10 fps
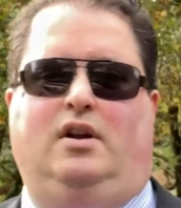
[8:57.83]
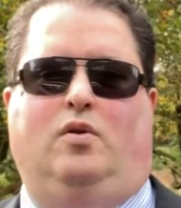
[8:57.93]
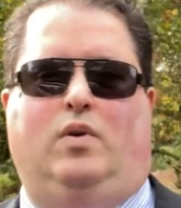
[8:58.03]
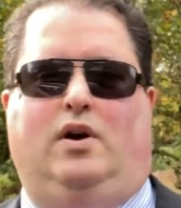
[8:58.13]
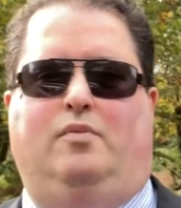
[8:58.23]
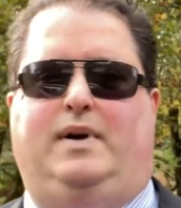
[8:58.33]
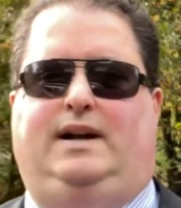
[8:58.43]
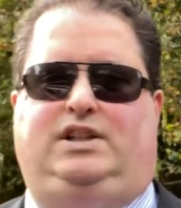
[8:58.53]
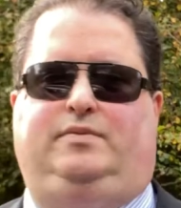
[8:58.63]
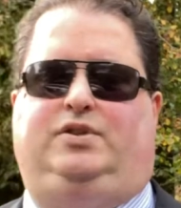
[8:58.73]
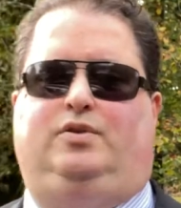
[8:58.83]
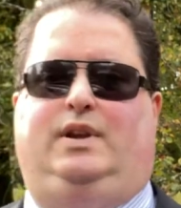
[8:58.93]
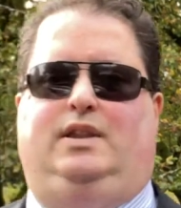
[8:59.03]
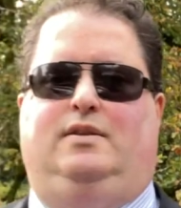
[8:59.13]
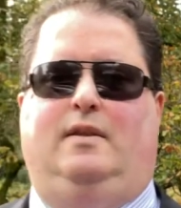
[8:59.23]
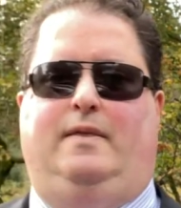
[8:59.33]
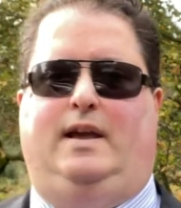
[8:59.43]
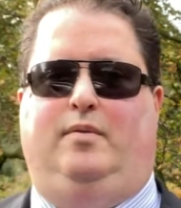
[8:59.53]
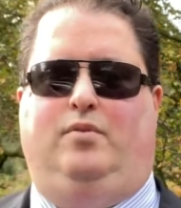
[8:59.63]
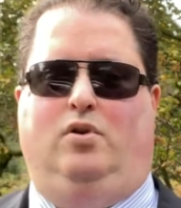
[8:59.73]
well matched between
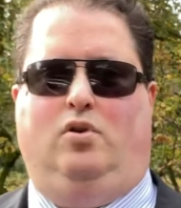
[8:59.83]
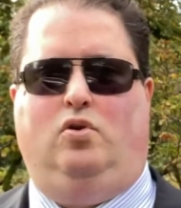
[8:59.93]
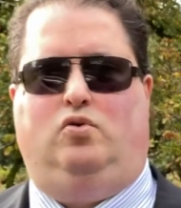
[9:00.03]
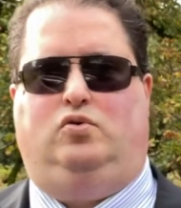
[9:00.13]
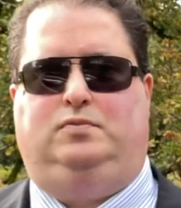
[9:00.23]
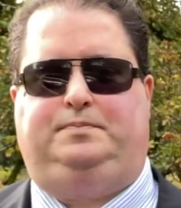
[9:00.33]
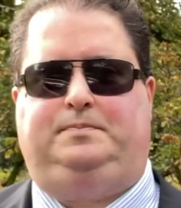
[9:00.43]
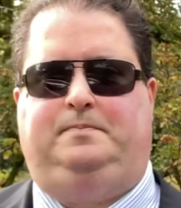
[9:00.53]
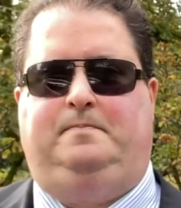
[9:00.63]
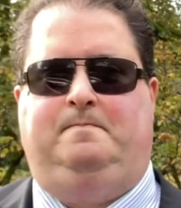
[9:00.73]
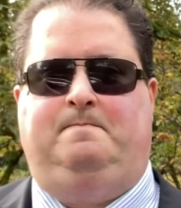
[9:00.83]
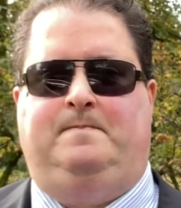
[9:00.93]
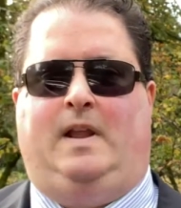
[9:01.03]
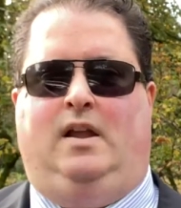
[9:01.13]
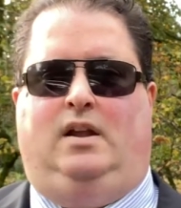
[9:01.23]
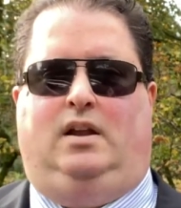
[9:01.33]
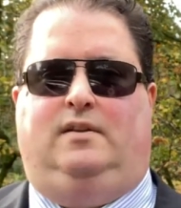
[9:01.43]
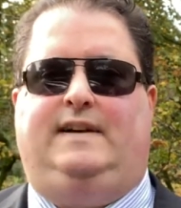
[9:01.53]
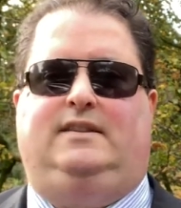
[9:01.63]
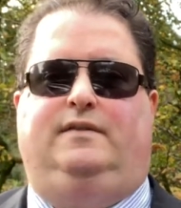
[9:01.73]
them all. In
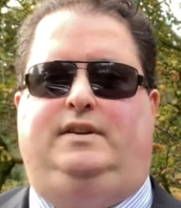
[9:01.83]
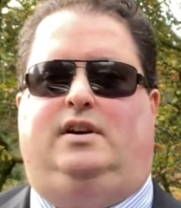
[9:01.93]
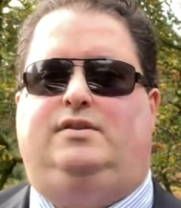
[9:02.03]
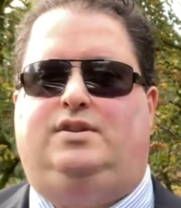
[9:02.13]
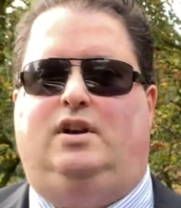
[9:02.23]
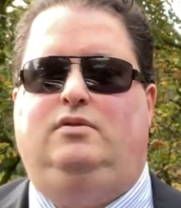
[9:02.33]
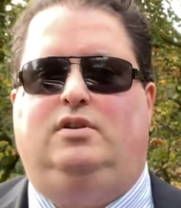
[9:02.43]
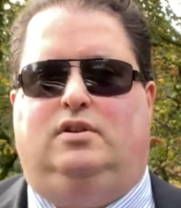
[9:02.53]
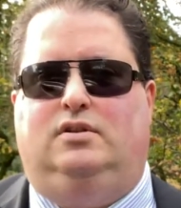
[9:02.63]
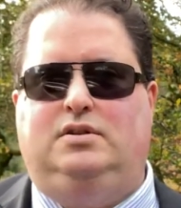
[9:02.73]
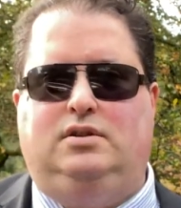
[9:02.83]
fact, the video is so good,